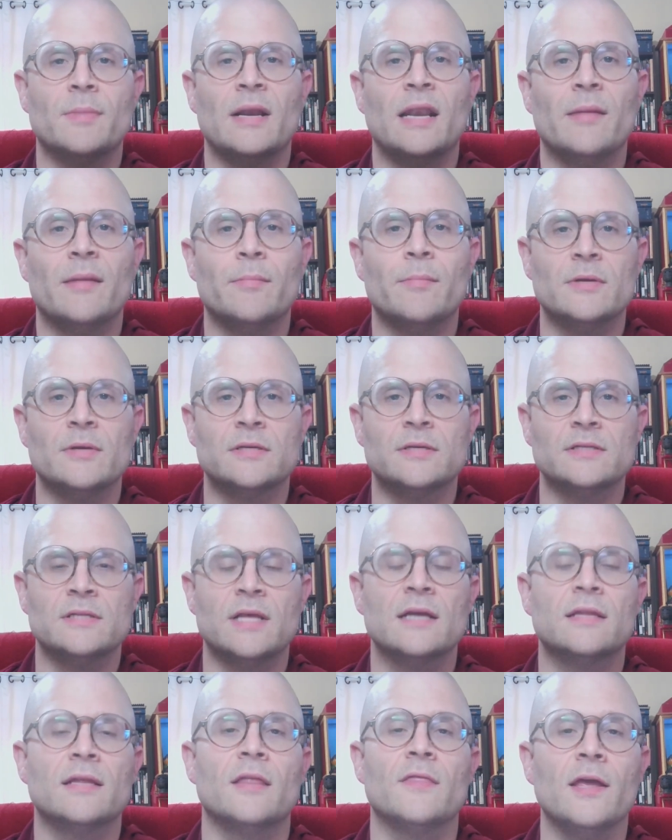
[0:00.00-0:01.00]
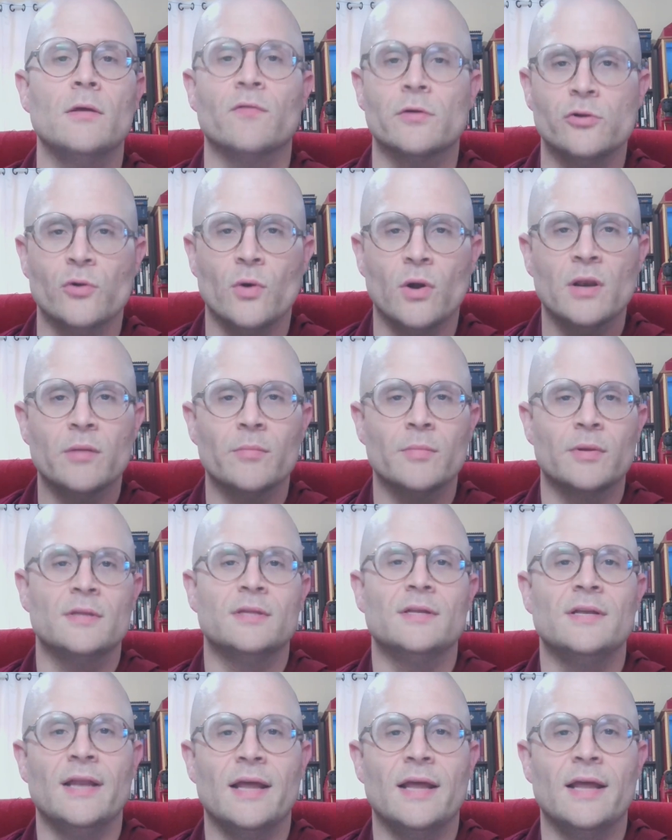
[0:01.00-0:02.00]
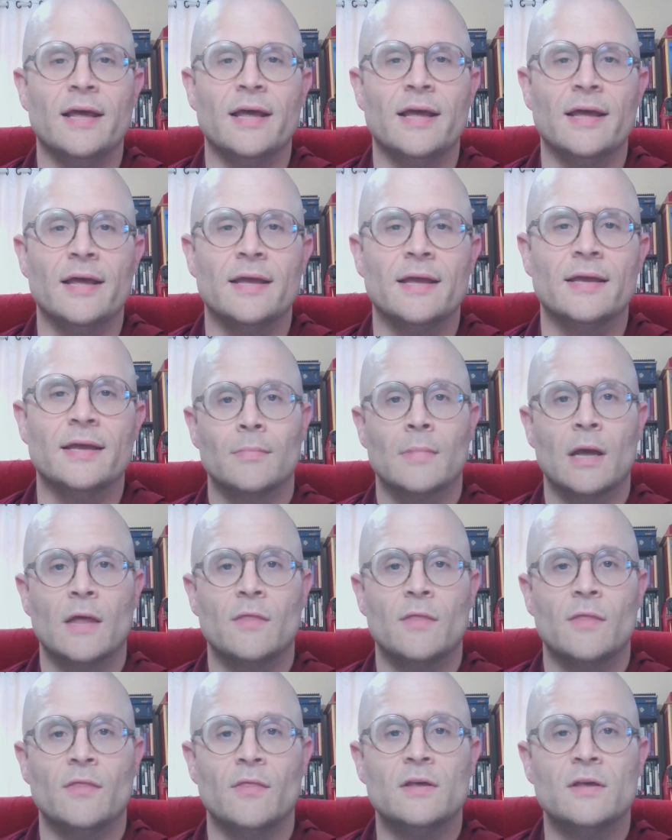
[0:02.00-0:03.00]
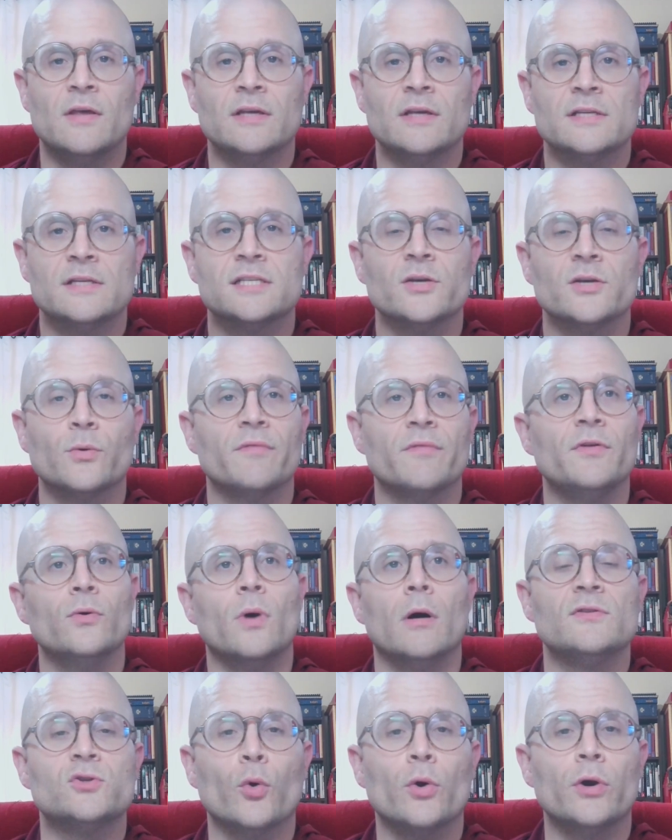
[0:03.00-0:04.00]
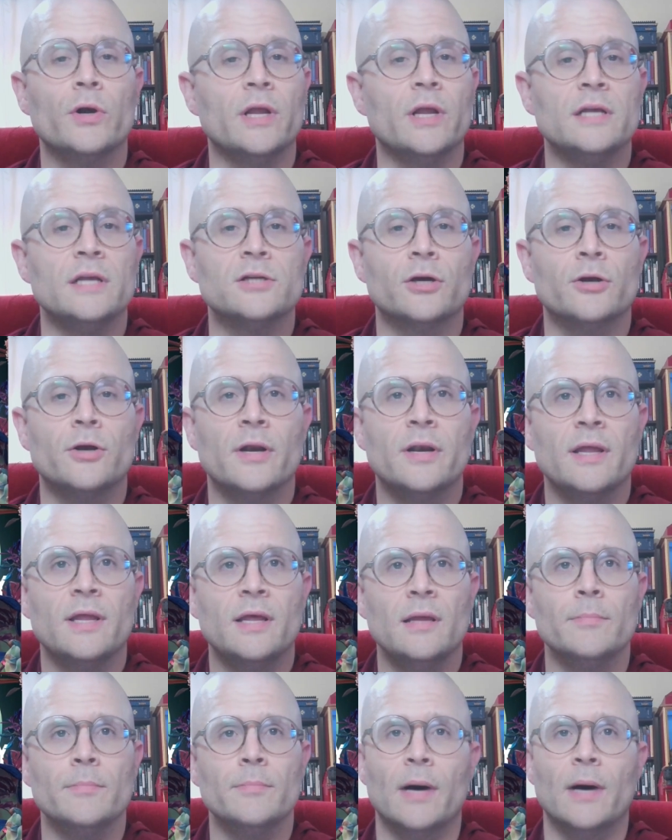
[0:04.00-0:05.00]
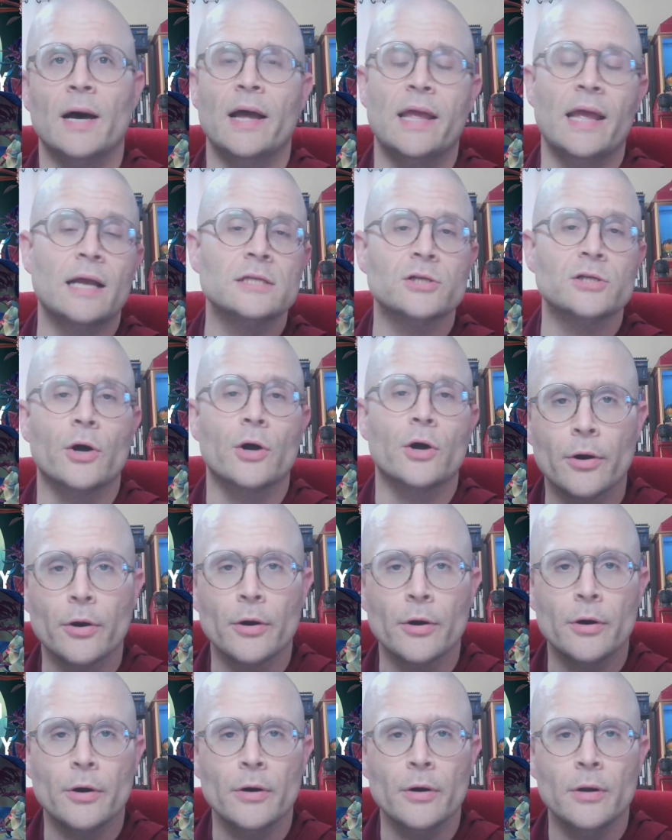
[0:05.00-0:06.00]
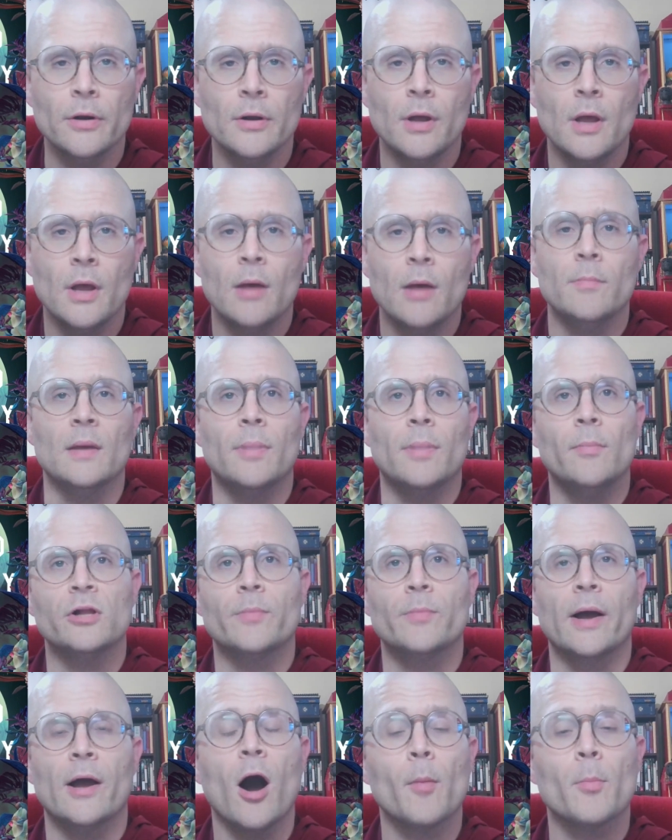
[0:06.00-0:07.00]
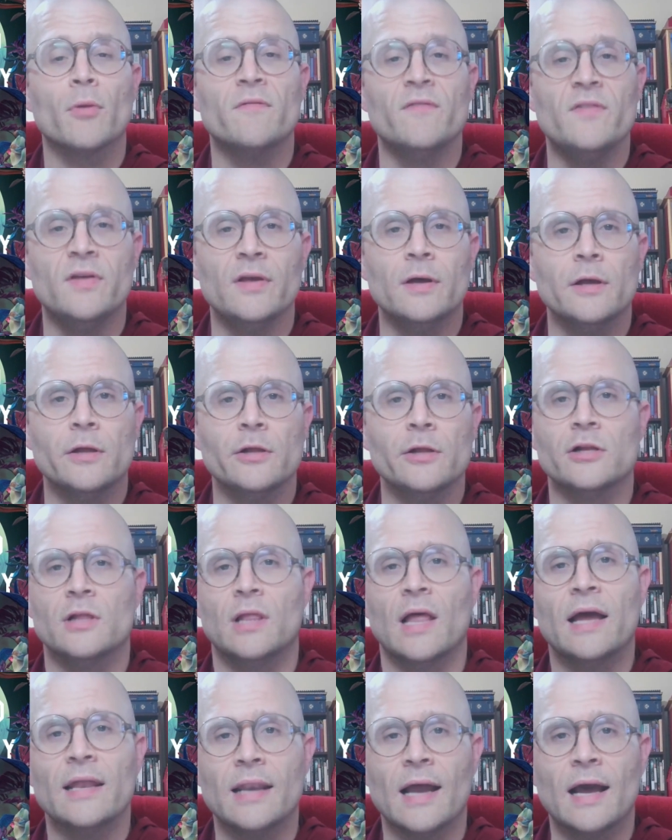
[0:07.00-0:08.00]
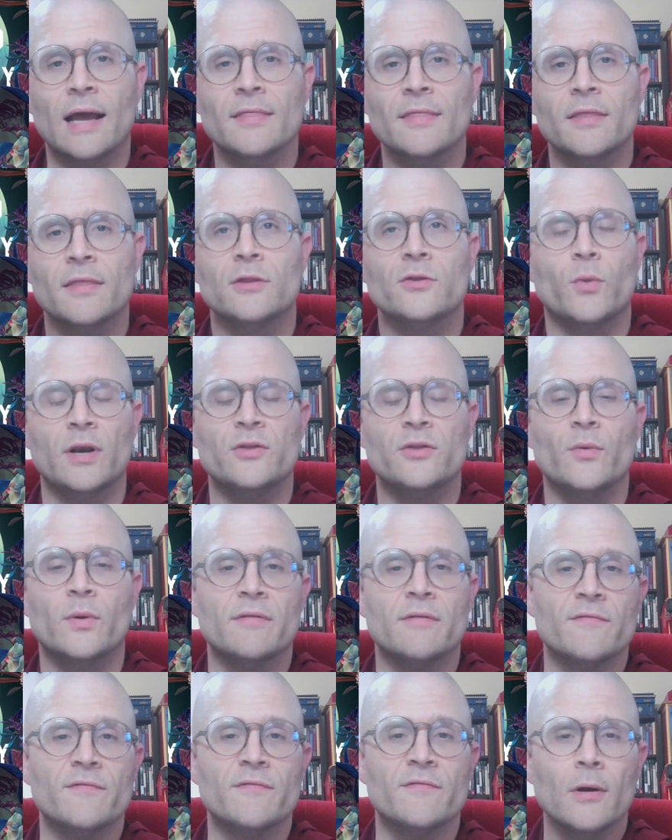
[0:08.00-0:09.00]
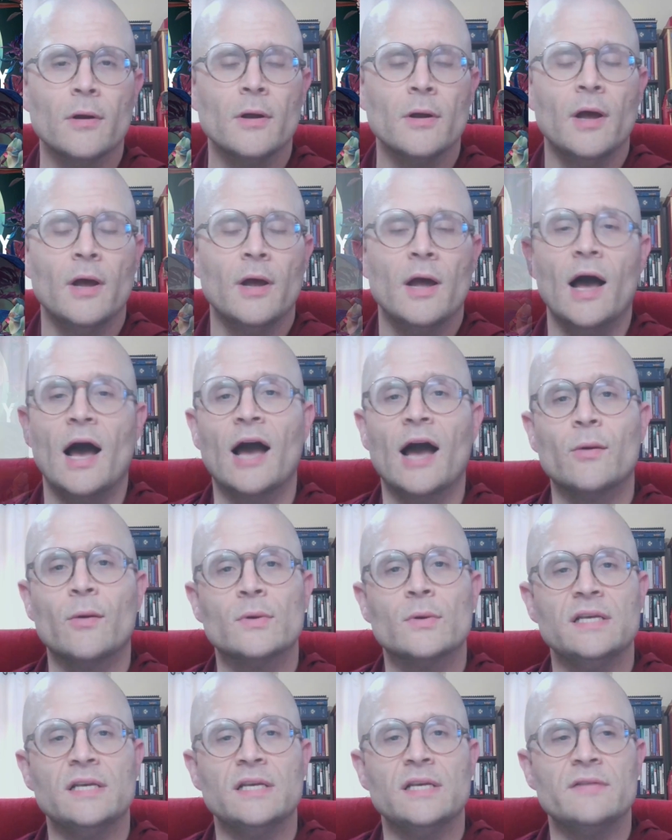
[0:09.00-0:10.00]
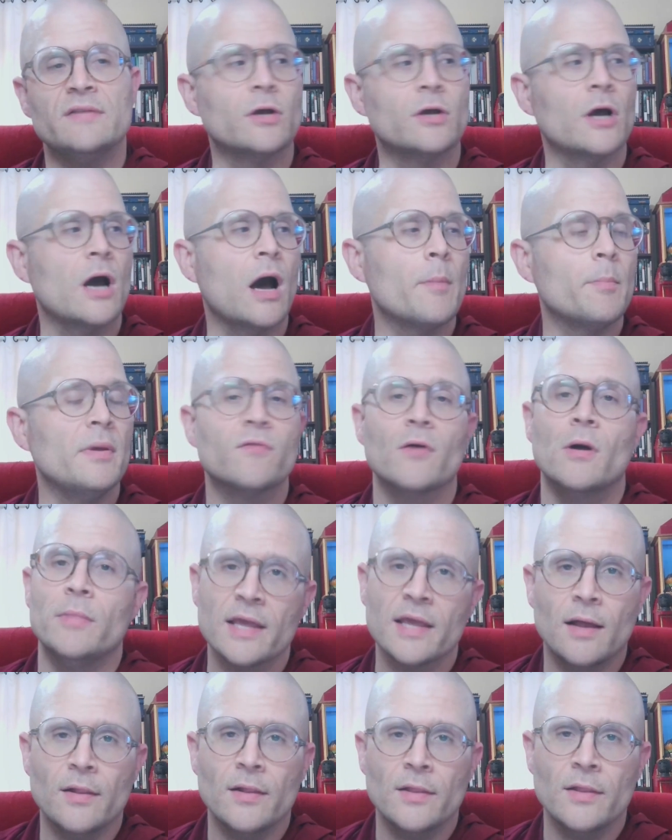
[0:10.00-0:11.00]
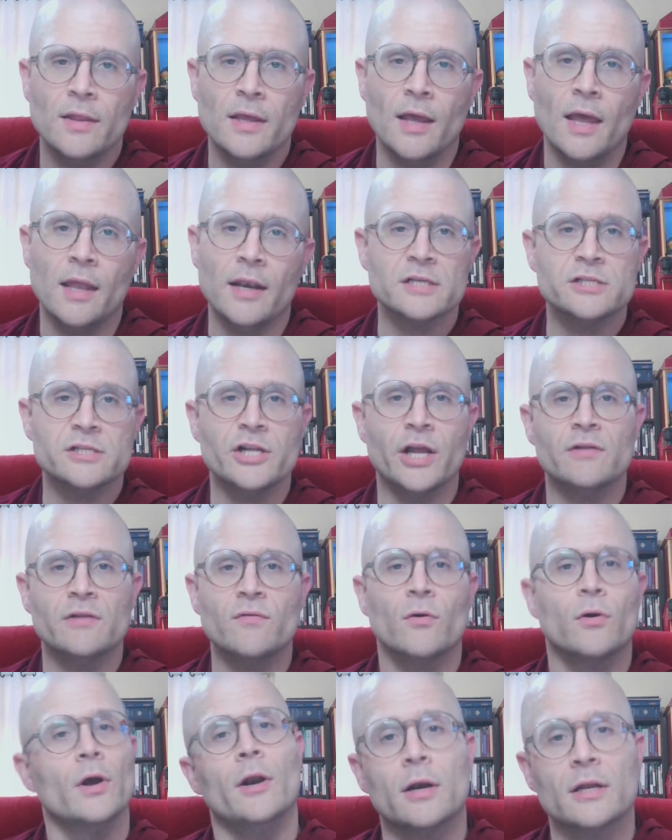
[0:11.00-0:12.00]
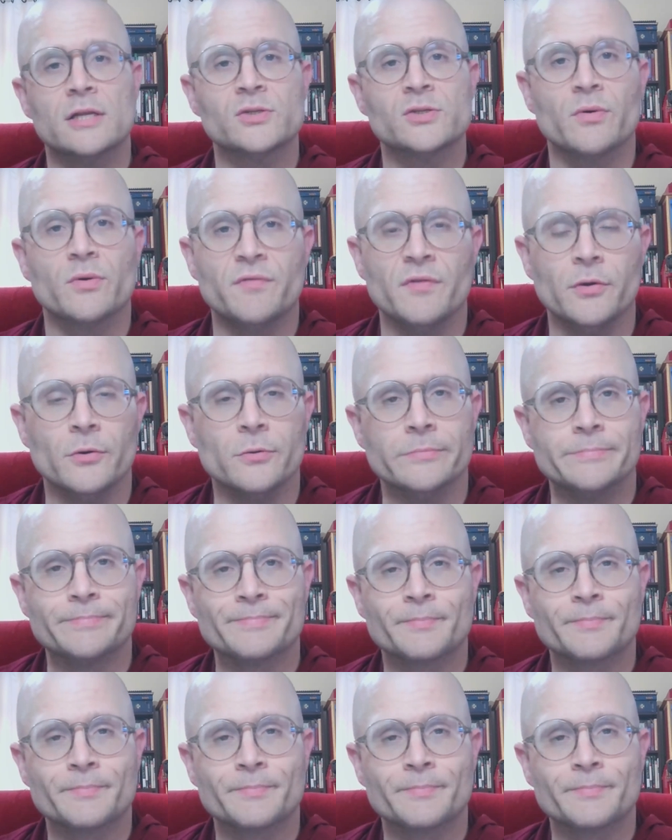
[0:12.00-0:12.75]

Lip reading: My name is Lecton. Thank you for joining me today. This is a review of Toward Eternity by Anton Hur, being published by Harper Via, July 9th, 2024. I received a copy from NetGalley in exchange for an honest review.